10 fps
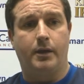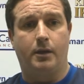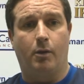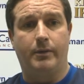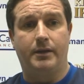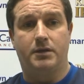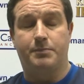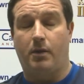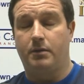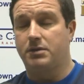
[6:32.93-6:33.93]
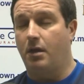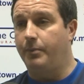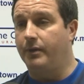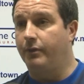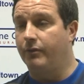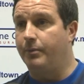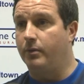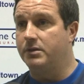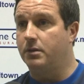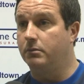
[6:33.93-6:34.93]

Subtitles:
we need to start putting 3 points